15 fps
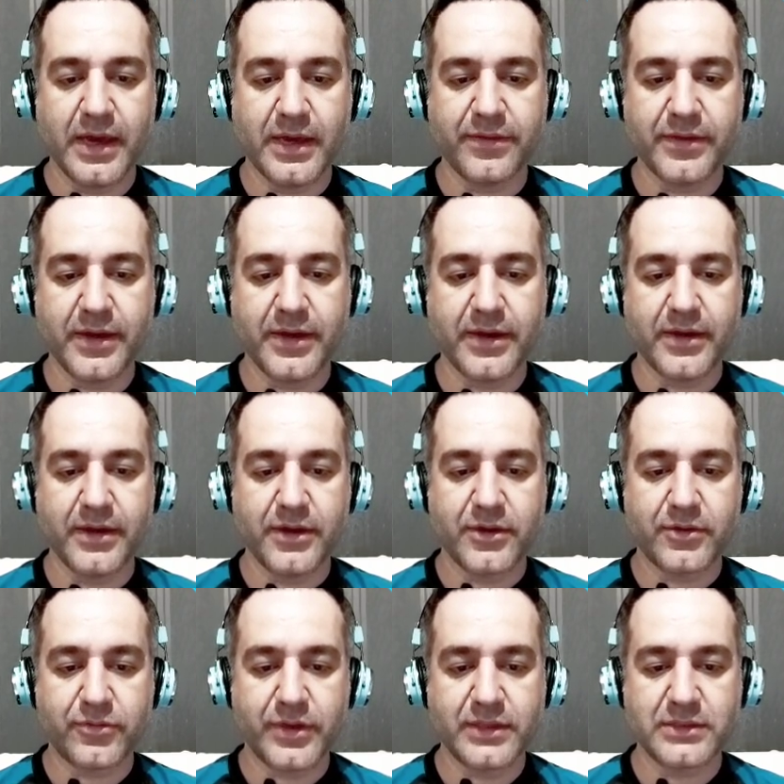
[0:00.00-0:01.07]
and then
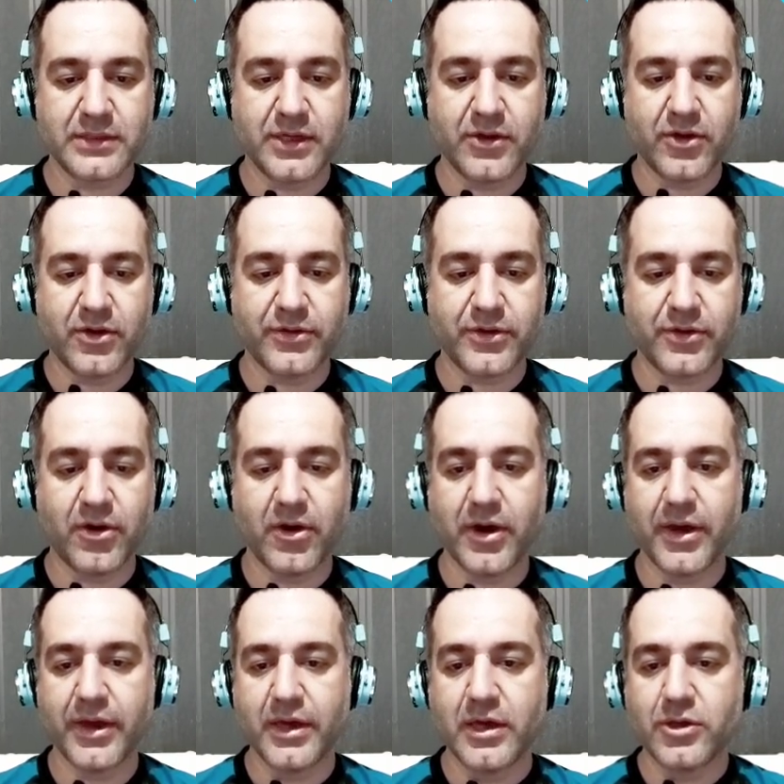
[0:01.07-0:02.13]
creates another
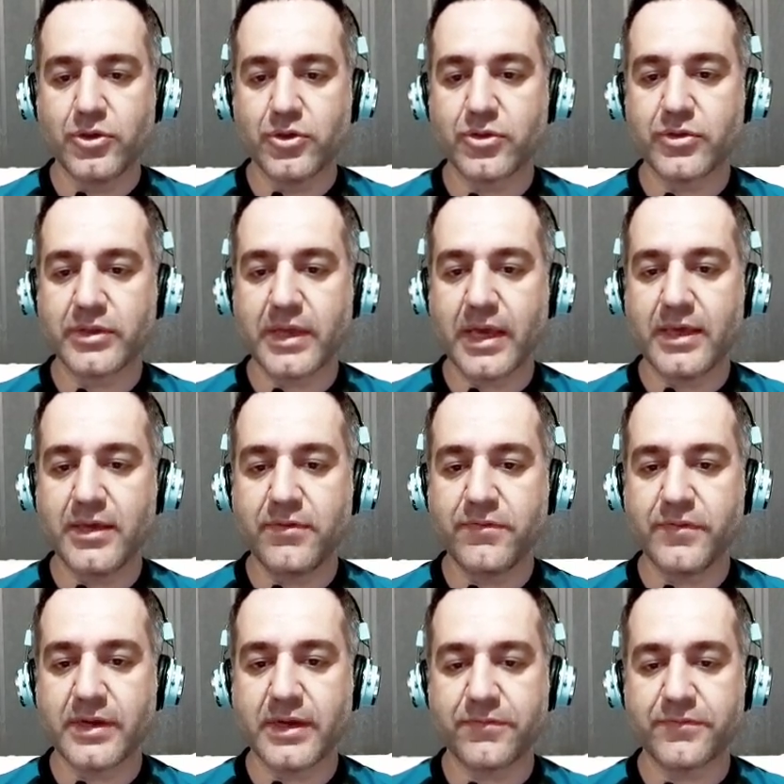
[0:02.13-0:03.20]
high. You could
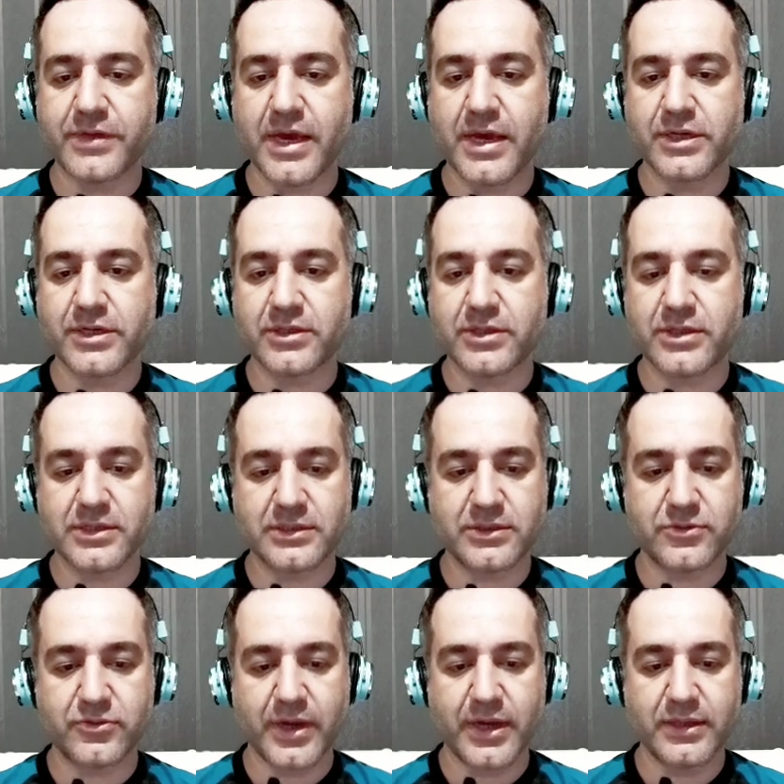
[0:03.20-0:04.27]
even have taken this
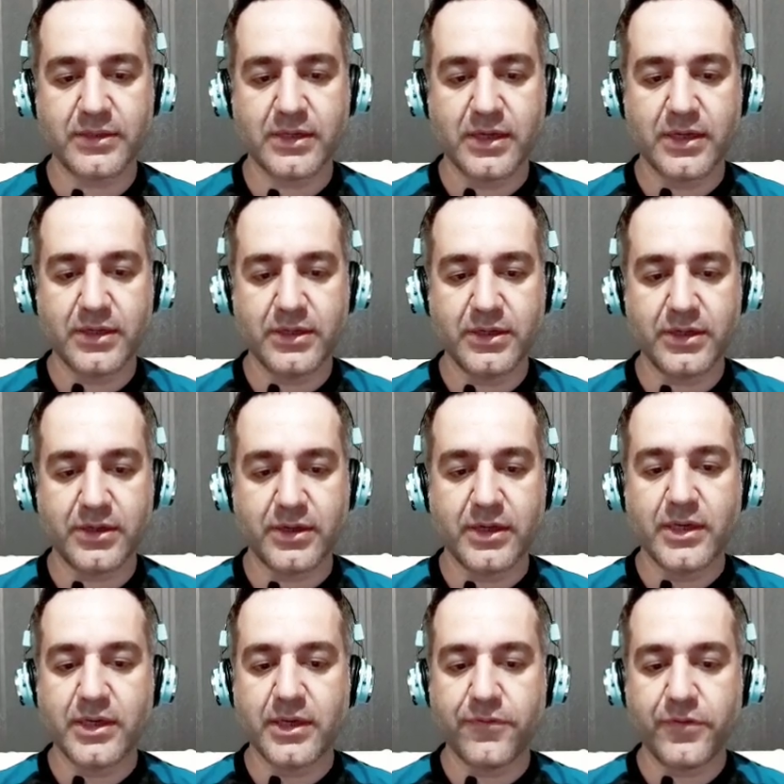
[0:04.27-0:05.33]
trade here.
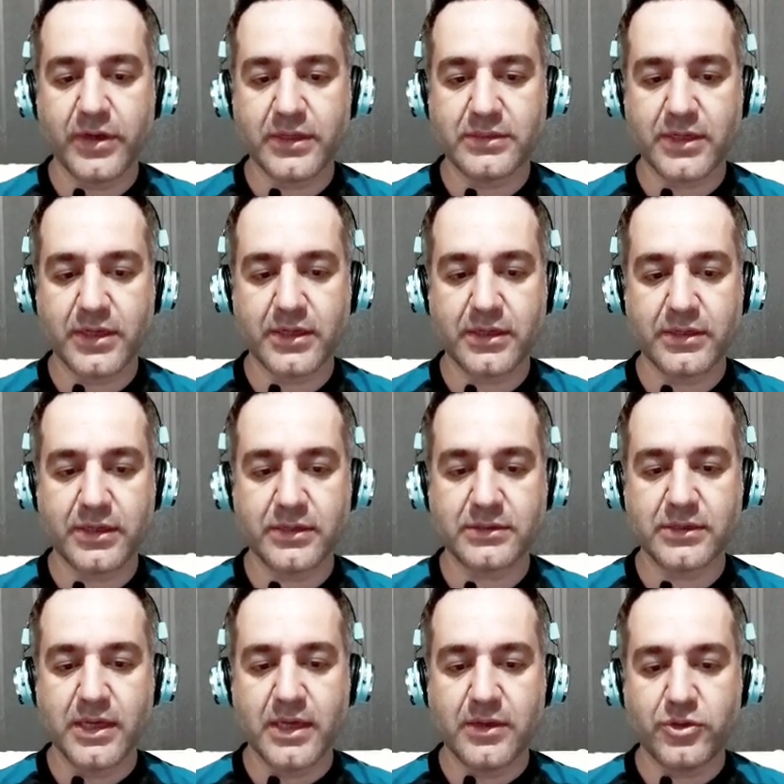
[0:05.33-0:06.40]
If you had taken
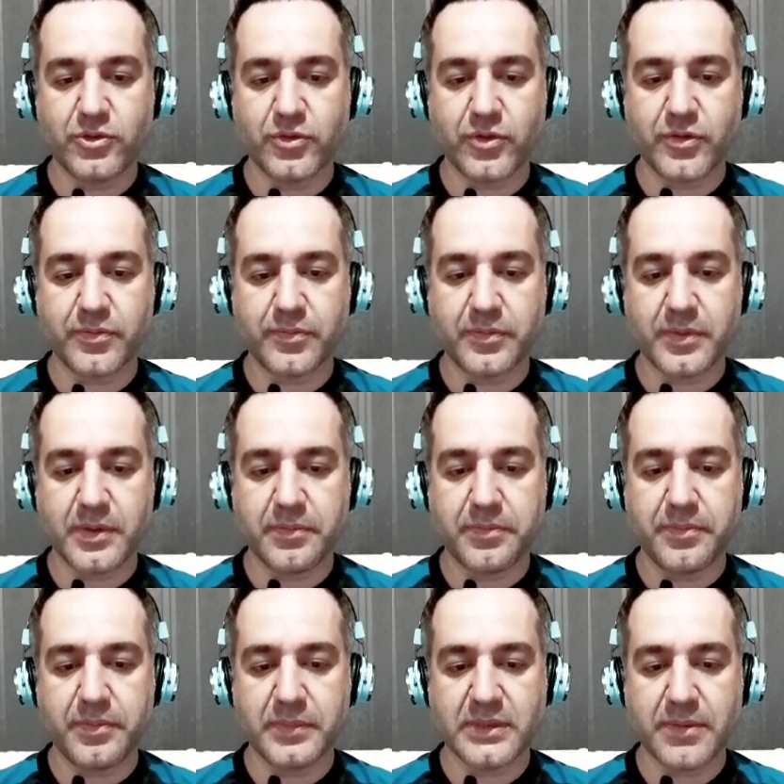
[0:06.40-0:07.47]
this,
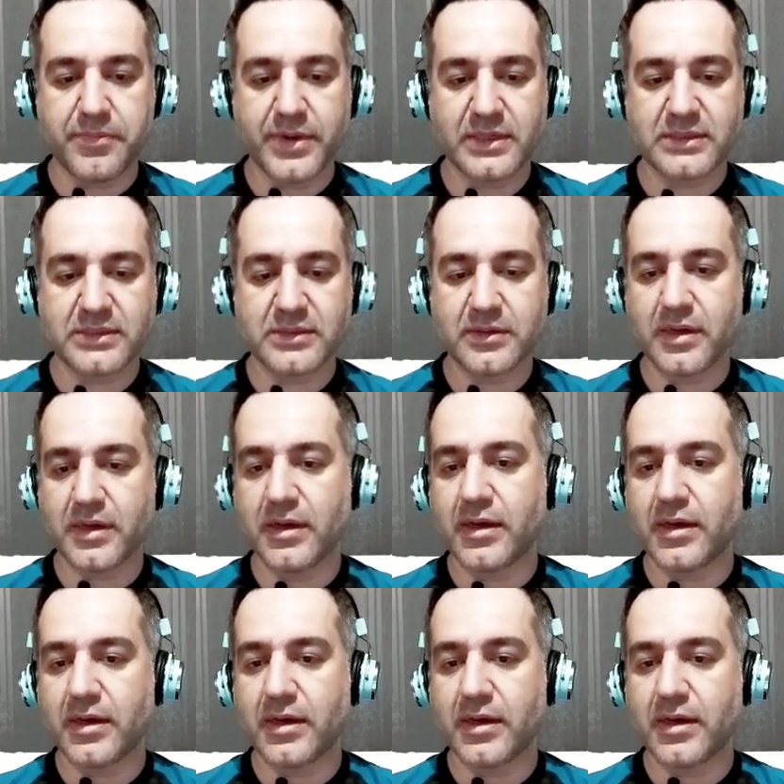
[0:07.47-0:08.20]
the best